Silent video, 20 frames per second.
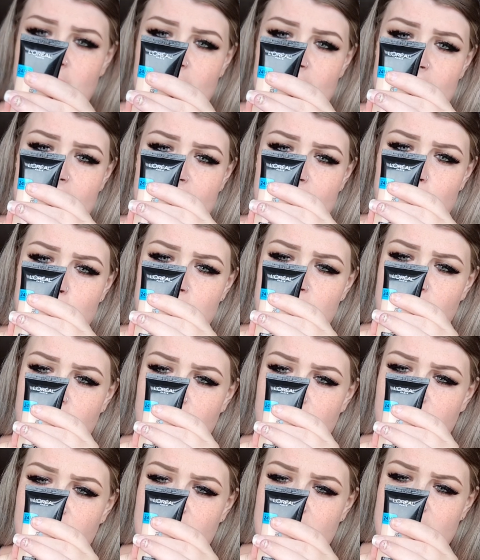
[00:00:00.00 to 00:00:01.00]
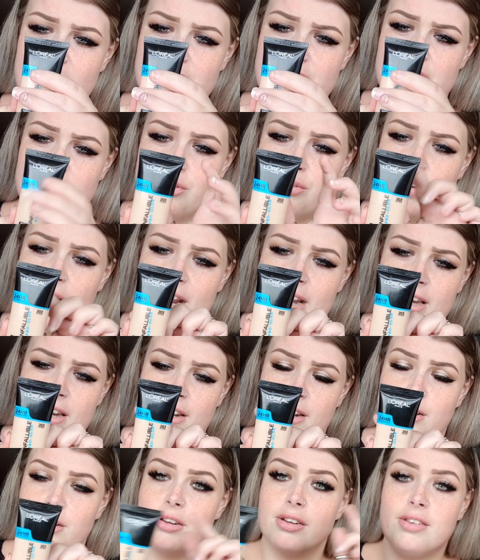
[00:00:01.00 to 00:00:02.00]
So the finish is
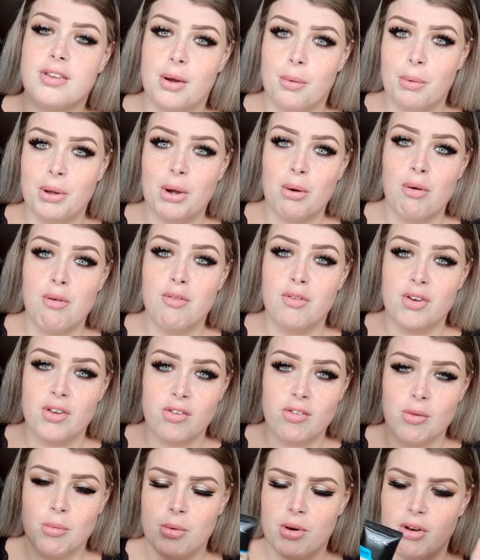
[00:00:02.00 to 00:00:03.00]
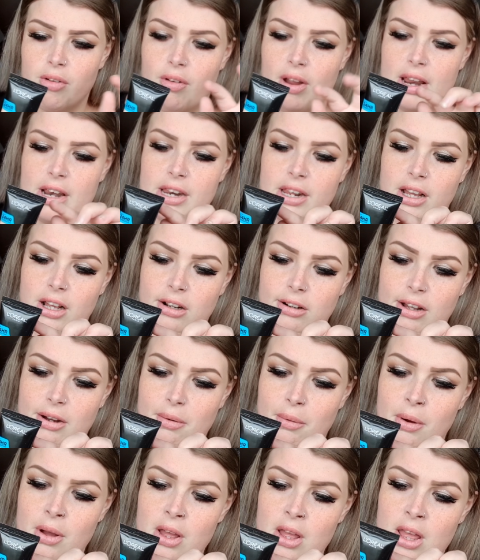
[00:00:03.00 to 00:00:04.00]
radiant, so we're going for a summery radiant
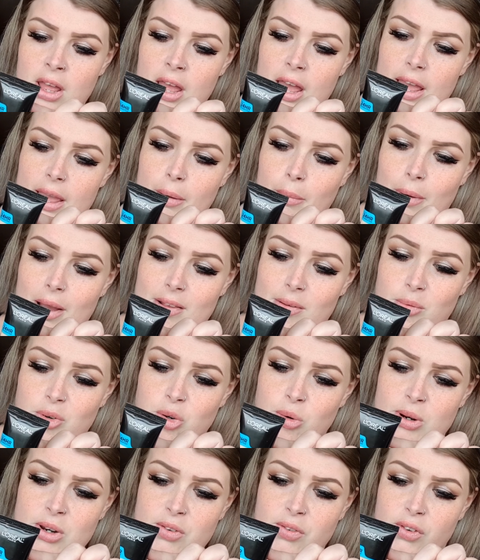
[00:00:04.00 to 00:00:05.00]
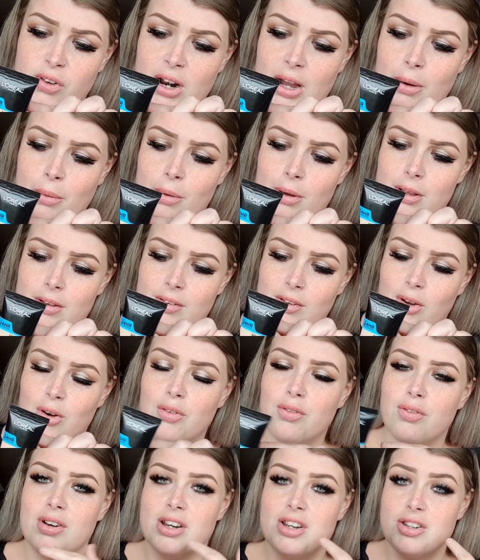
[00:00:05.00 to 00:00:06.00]
glow. It wears up 24 hours,
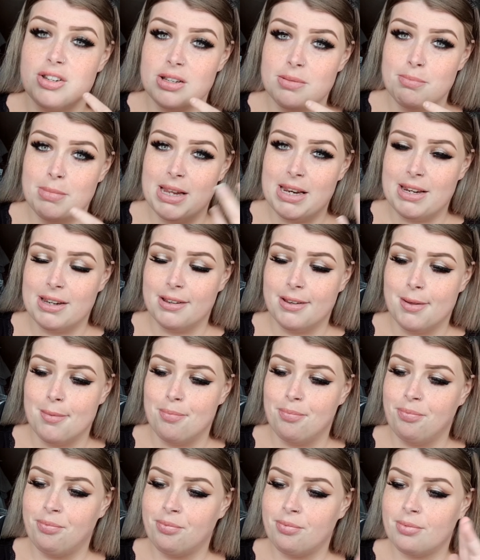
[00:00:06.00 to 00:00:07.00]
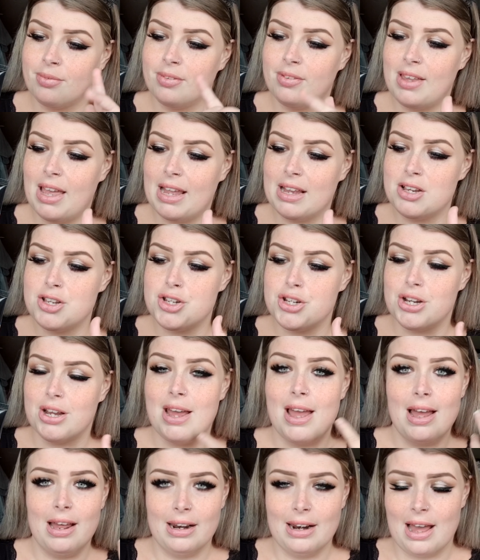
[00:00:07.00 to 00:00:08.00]
coverage medium, texture
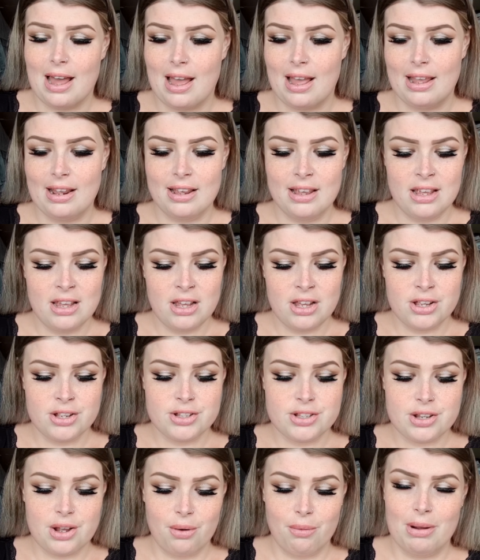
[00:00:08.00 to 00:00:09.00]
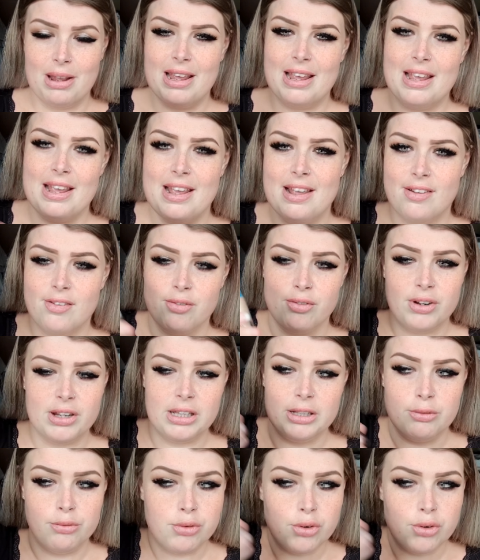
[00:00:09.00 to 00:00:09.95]
airlight, so it is really